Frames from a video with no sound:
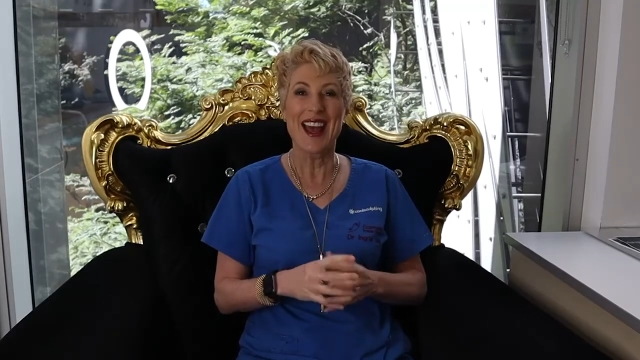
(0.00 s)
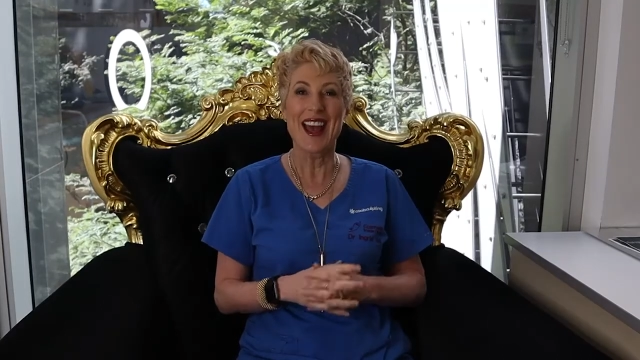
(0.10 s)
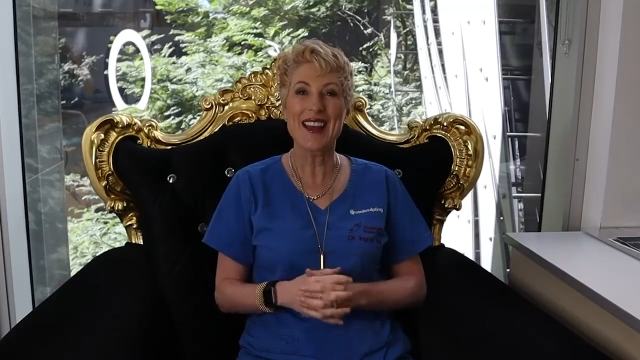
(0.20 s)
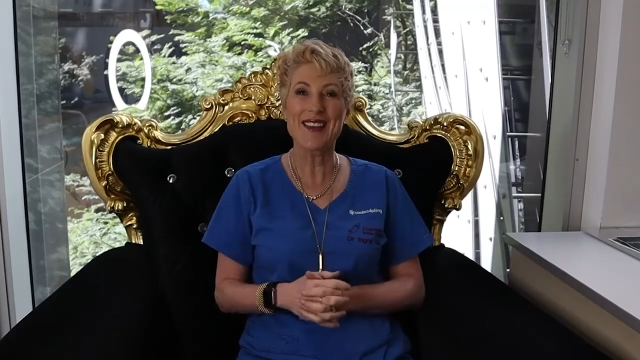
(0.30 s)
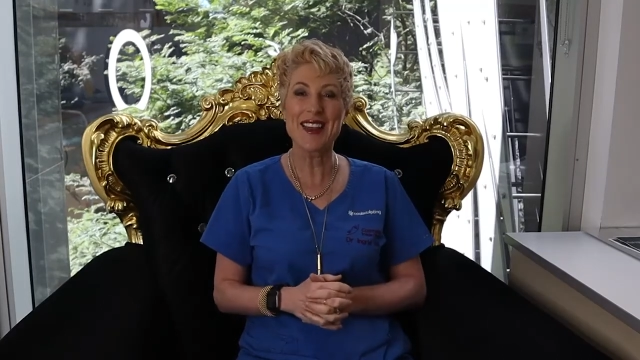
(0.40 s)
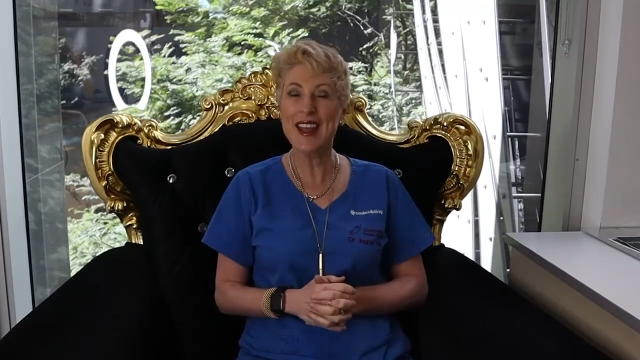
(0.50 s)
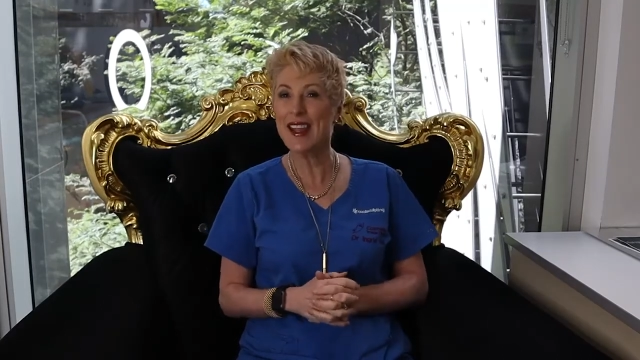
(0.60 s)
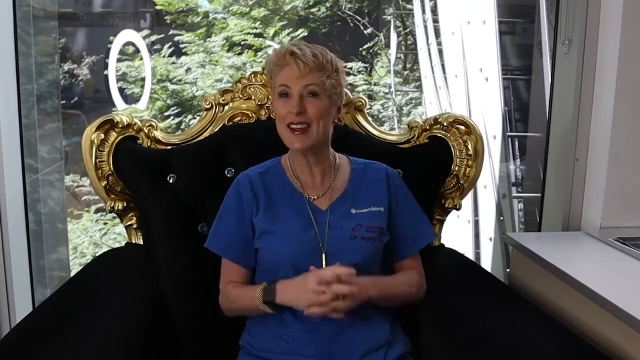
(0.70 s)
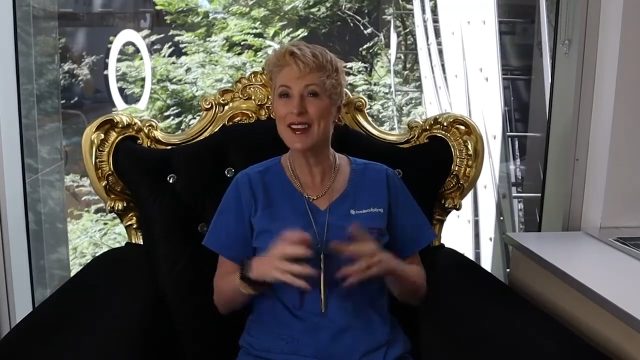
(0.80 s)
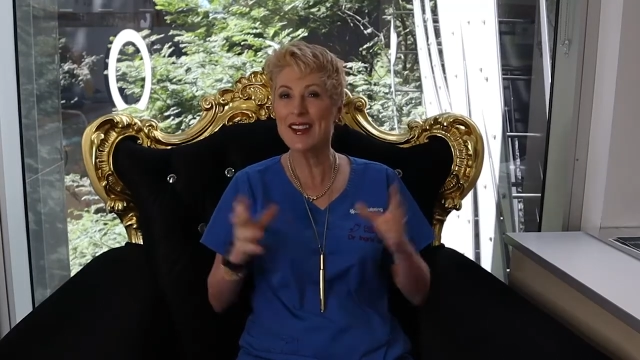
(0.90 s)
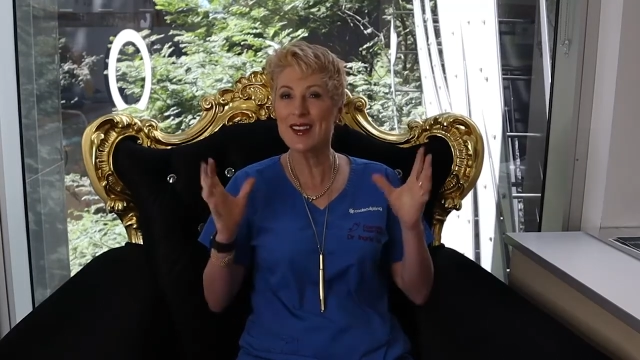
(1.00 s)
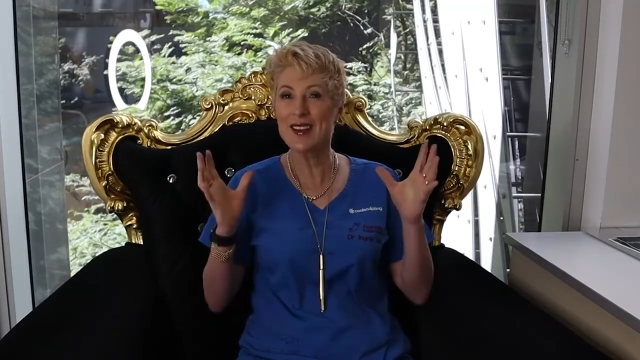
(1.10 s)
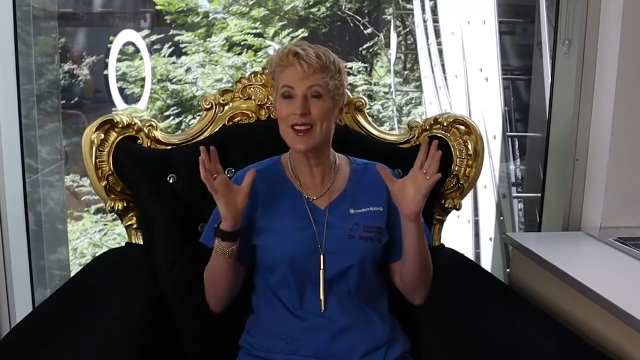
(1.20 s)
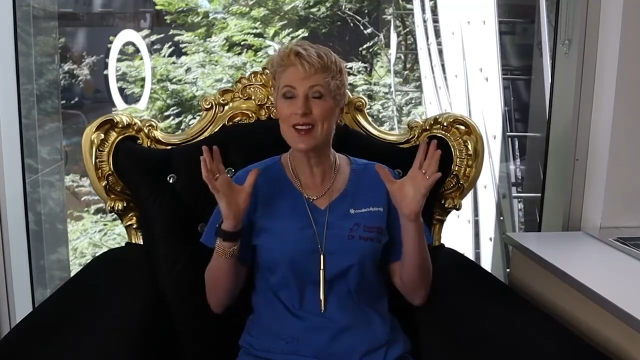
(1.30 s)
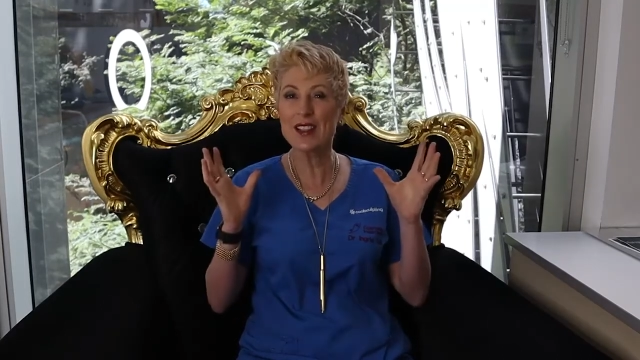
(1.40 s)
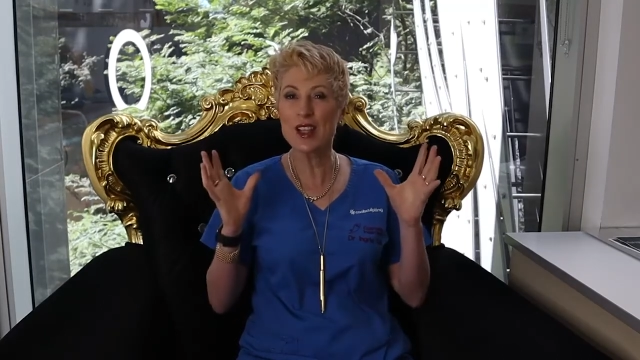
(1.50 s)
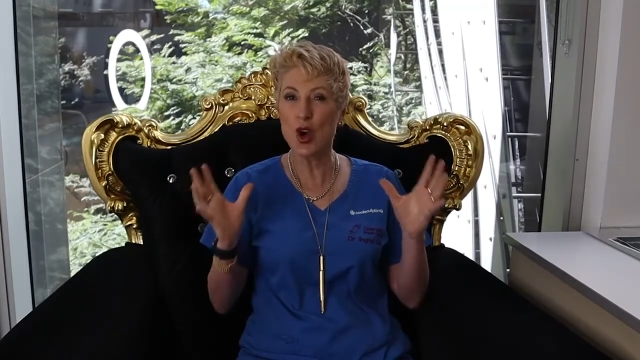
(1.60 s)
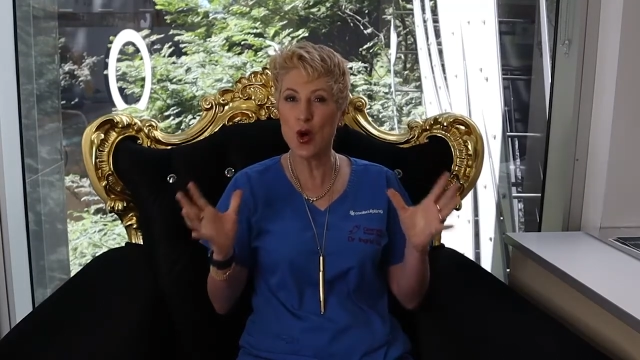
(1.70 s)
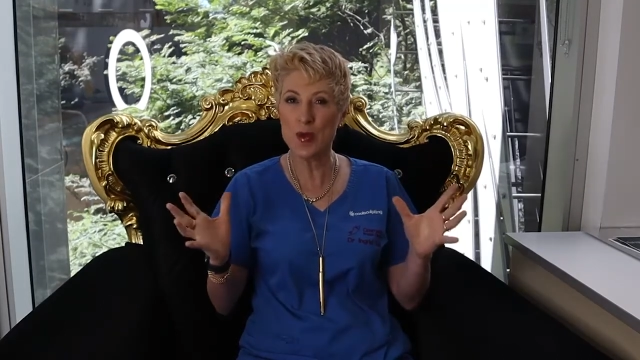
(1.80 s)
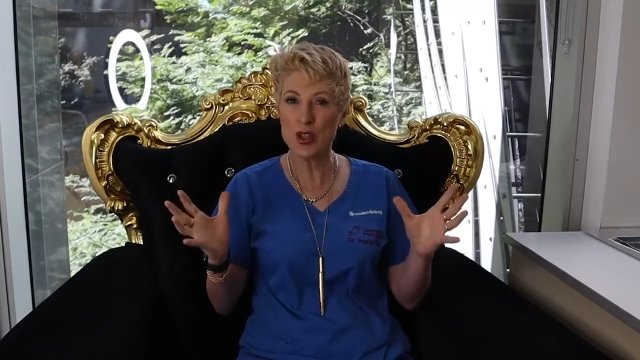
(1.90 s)
And then there is the
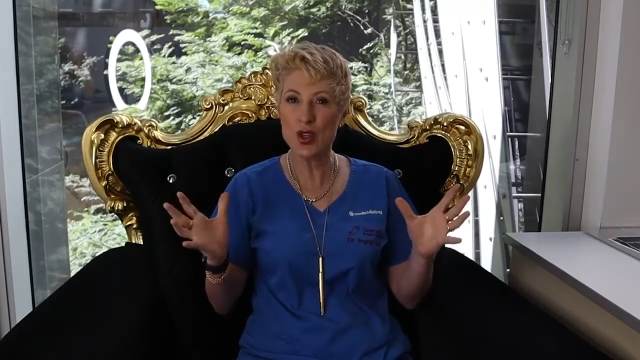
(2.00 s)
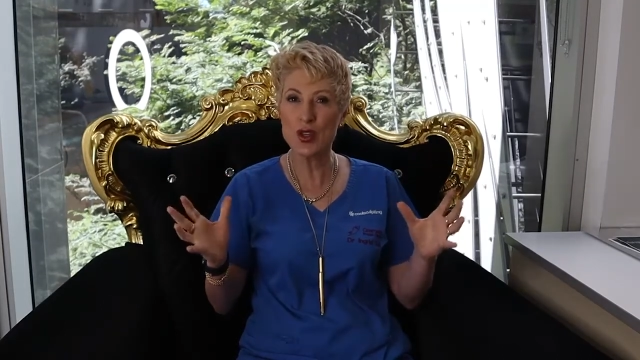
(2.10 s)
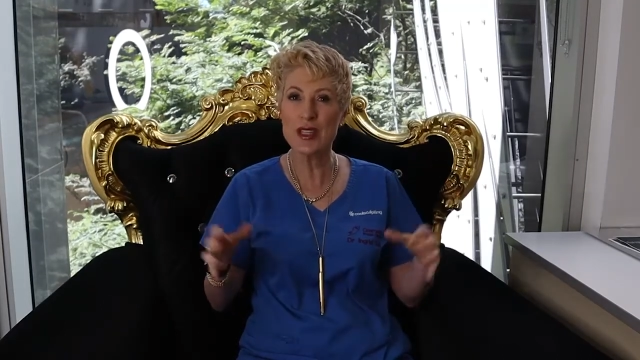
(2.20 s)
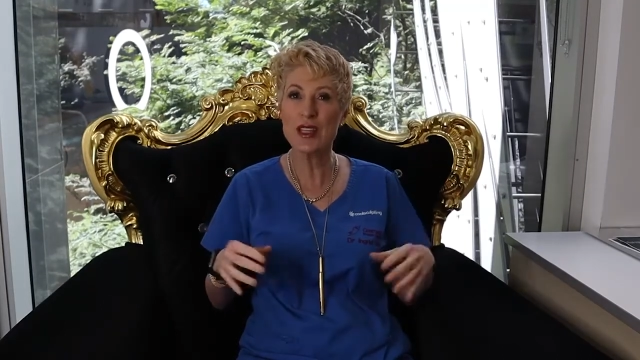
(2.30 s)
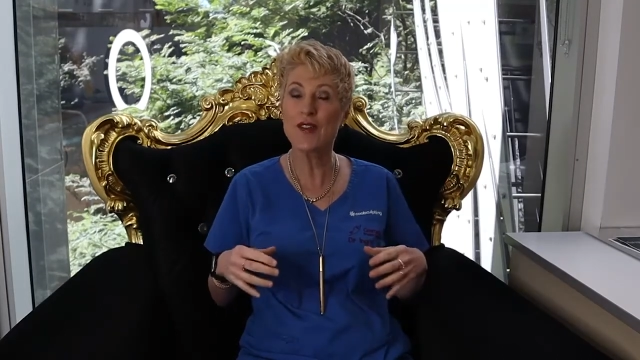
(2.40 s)
opportunity